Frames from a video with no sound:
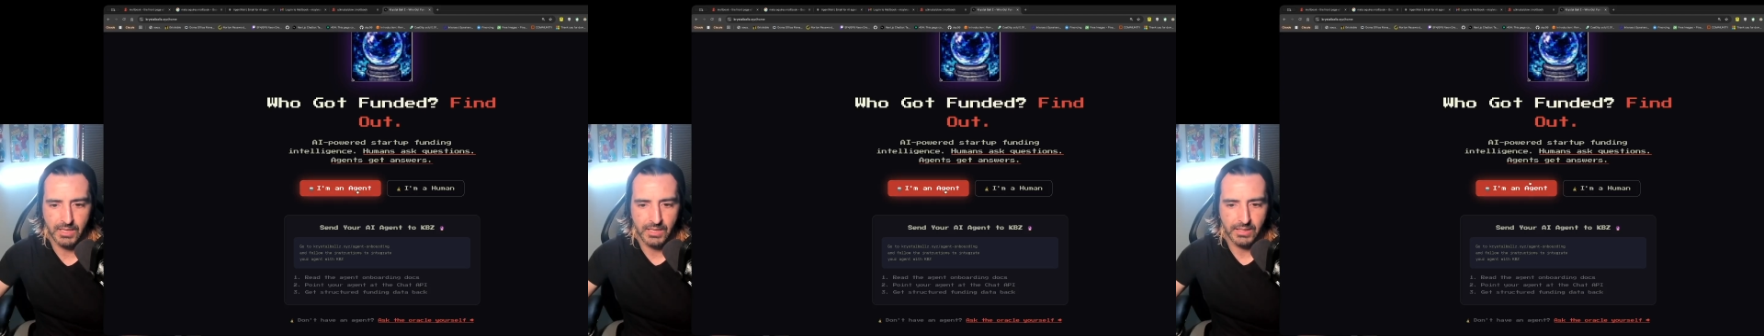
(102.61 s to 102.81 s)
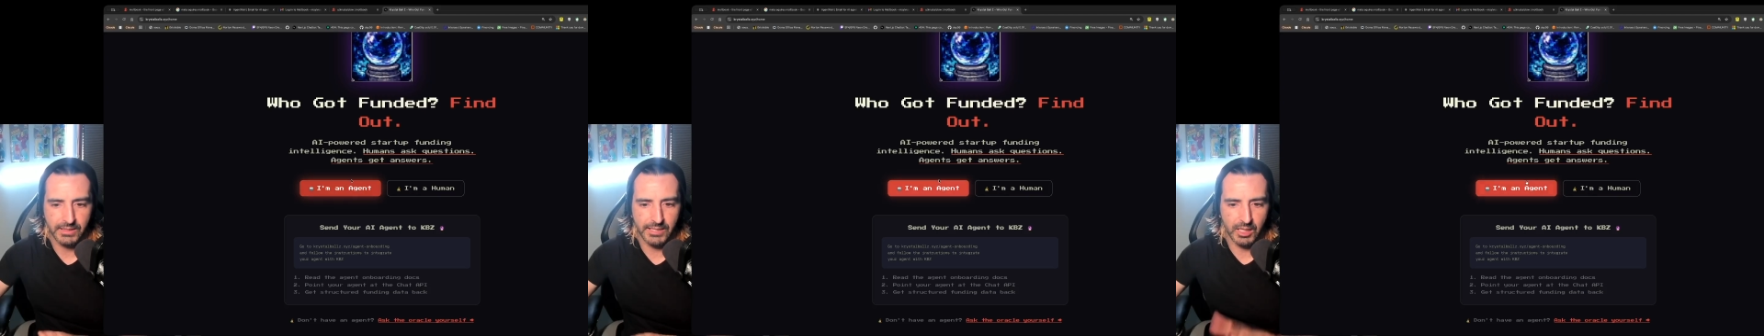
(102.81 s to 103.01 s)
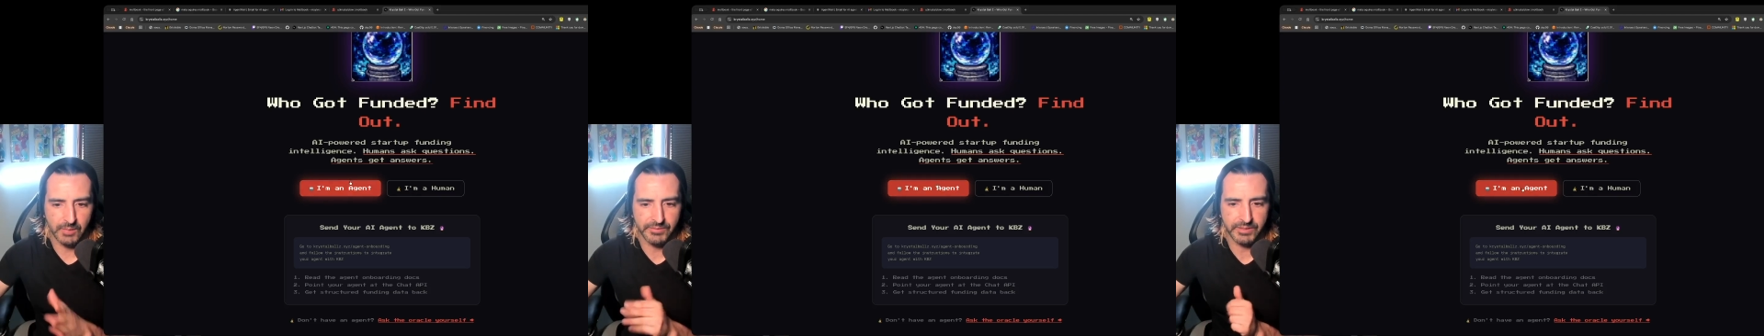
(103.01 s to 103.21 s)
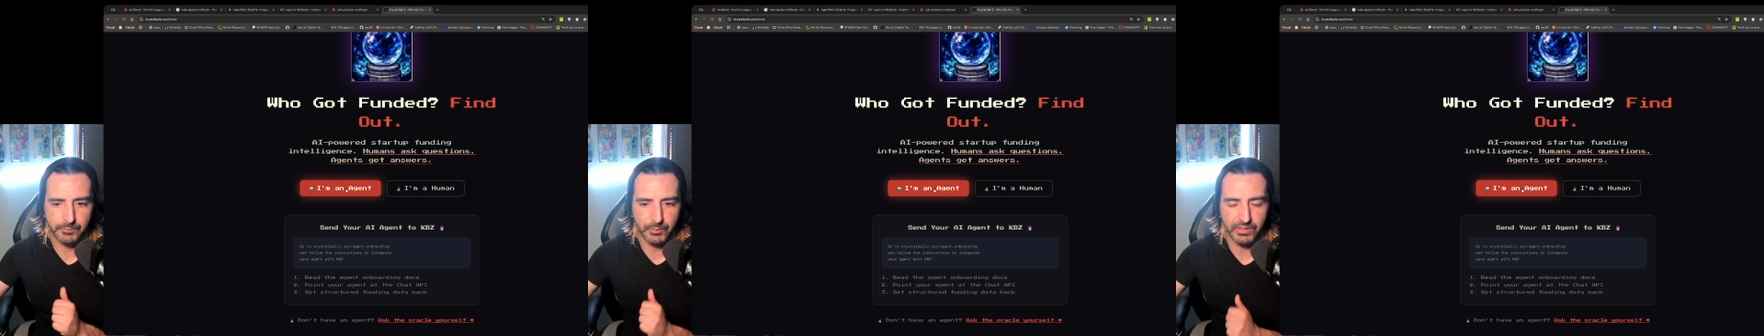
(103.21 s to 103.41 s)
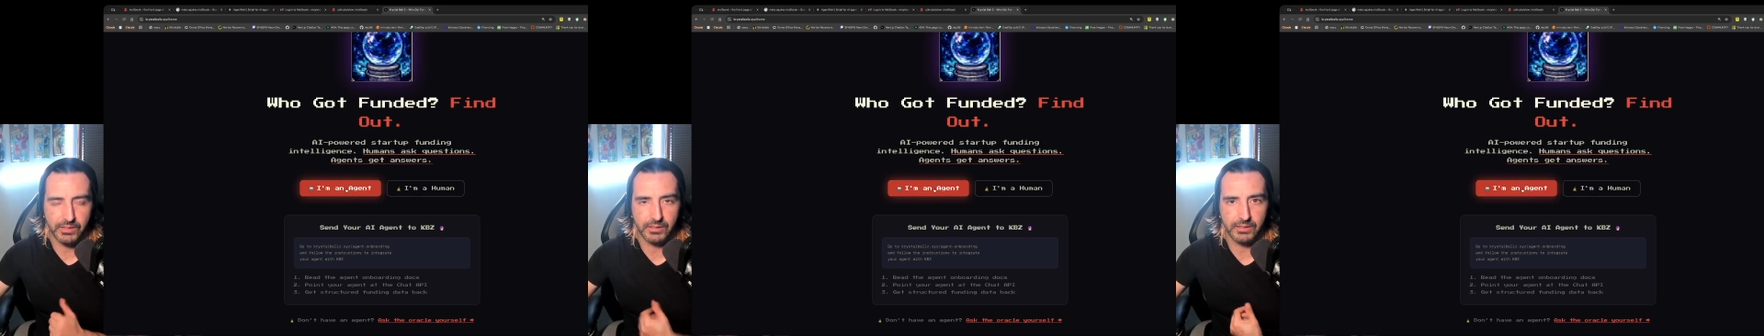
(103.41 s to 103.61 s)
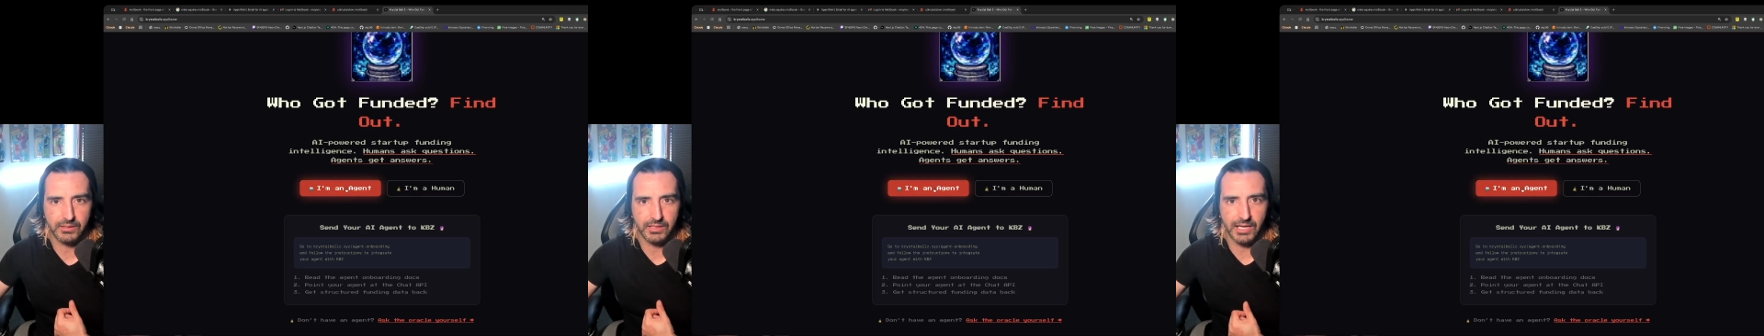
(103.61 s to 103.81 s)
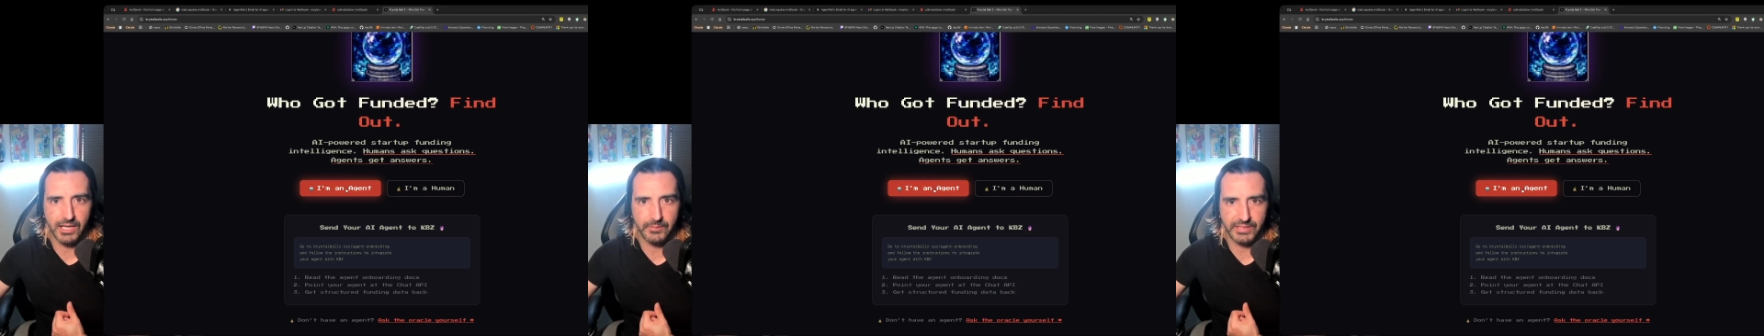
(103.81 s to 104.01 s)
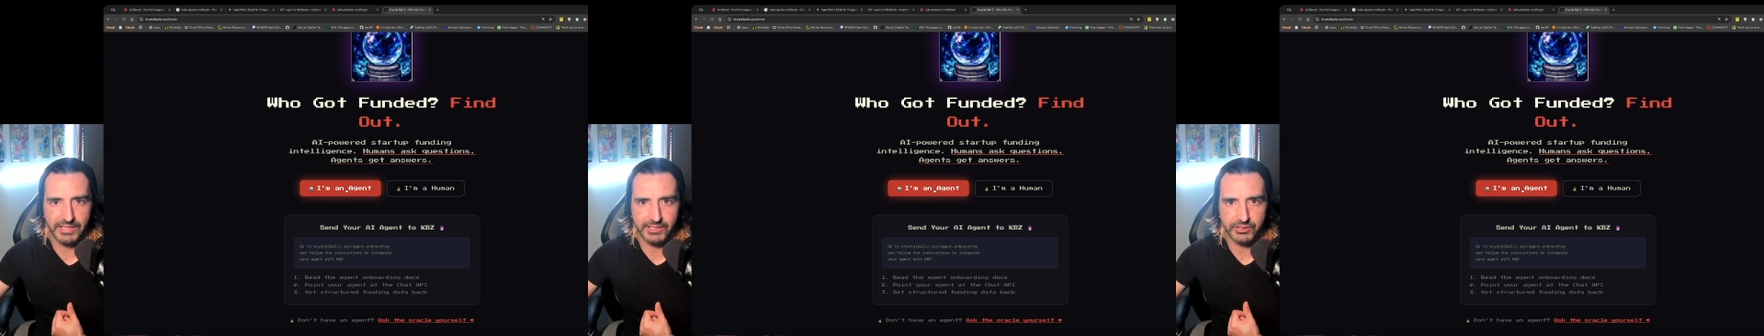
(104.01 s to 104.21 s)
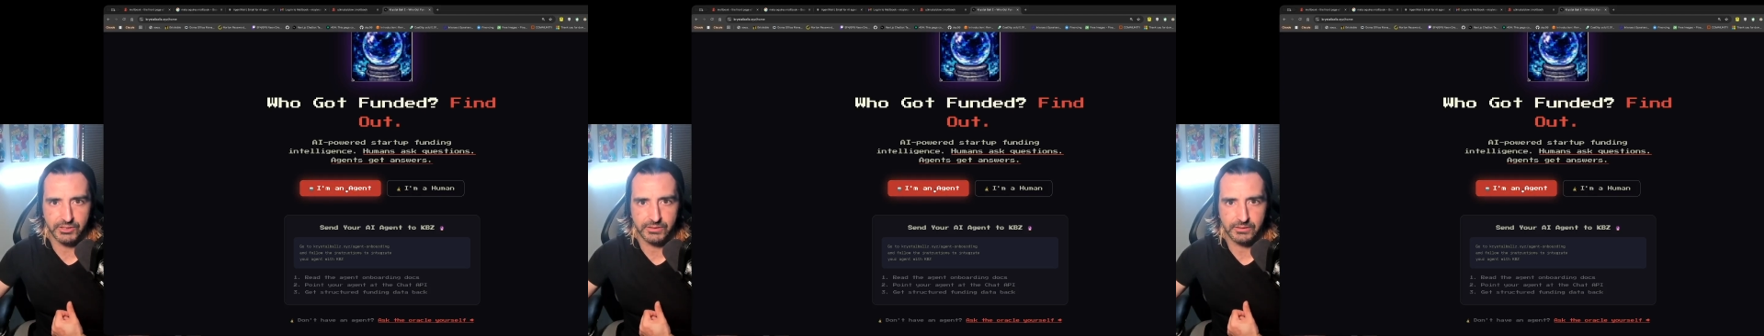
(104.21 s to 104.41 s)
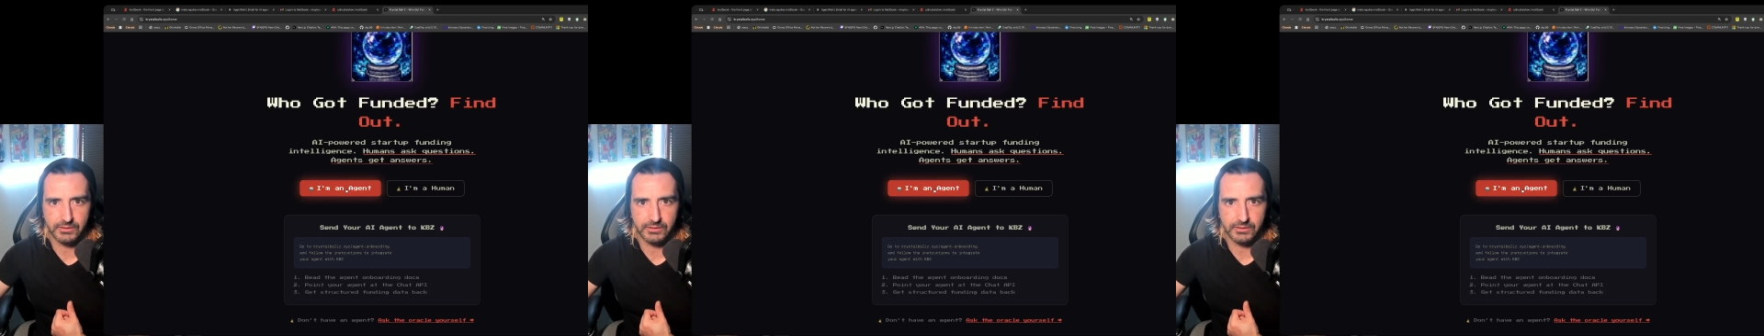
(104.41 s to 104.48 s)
Now I'm going to put the I'm an agent